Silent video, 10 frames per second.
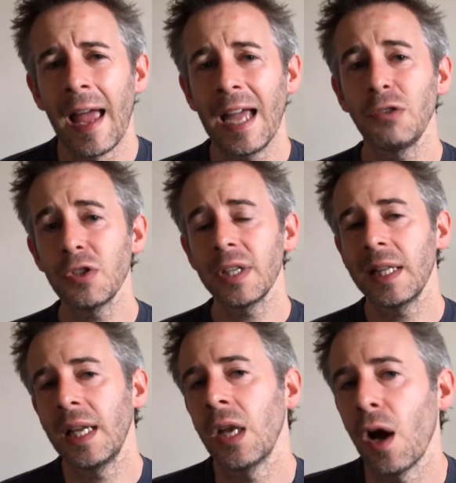
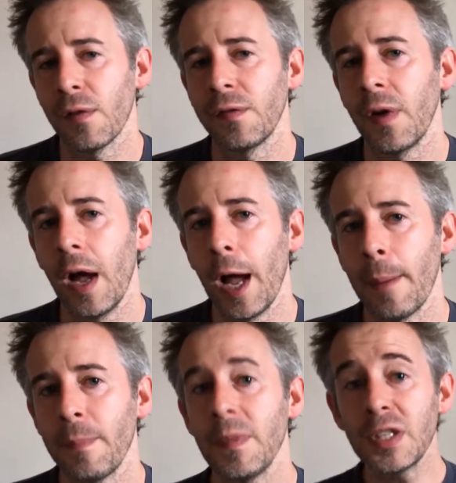Interestingly enough,
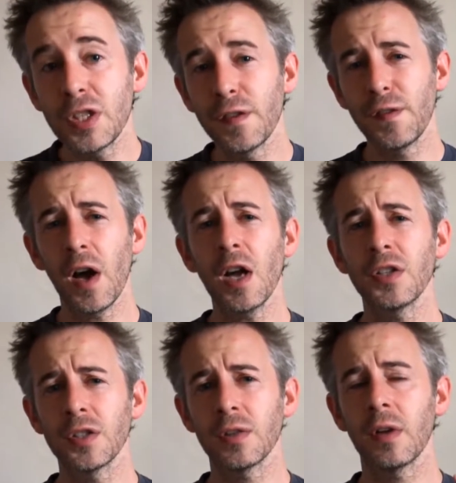this is the
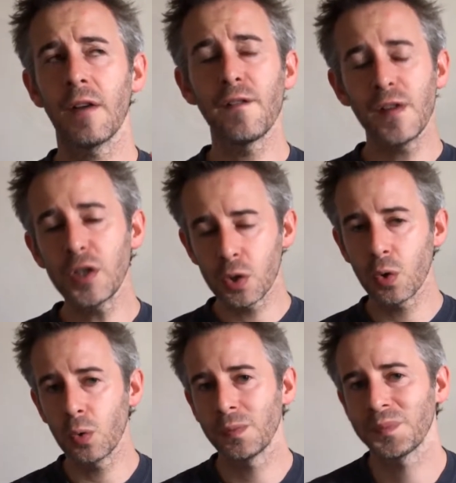first
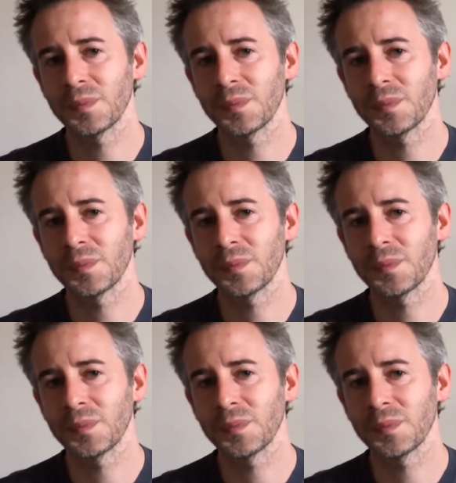official